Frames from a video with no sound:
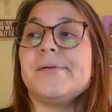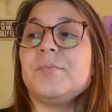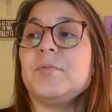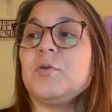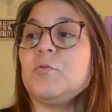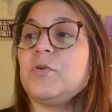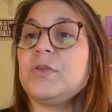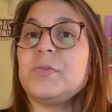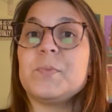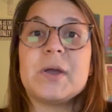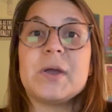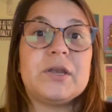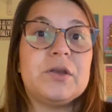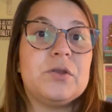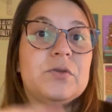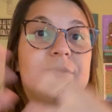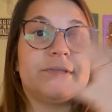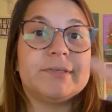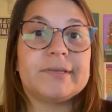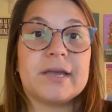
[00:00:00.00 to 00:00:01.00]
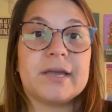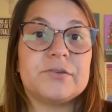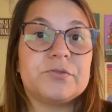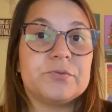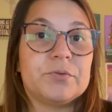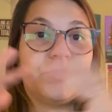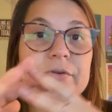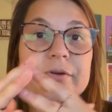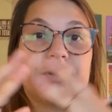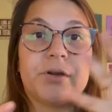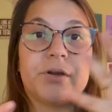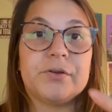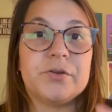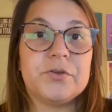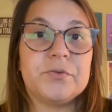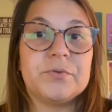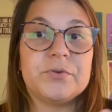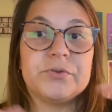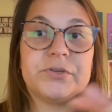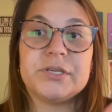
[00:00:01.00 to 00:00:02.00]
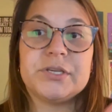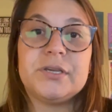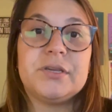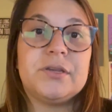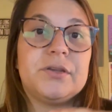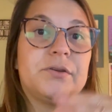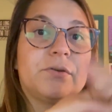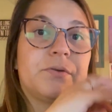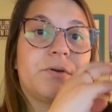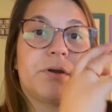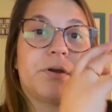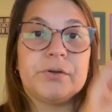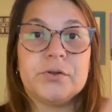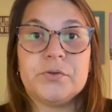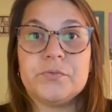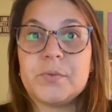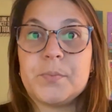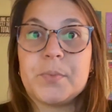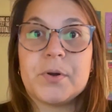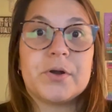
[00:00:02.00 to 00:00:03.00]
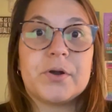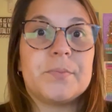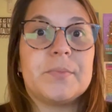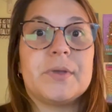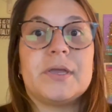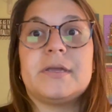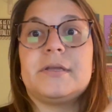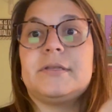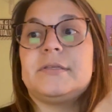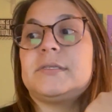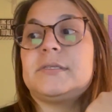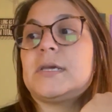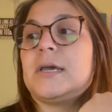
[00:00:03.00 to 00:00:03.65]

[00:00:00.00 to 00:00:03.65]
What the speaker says: with my new schedule or a new routine or our new apartment.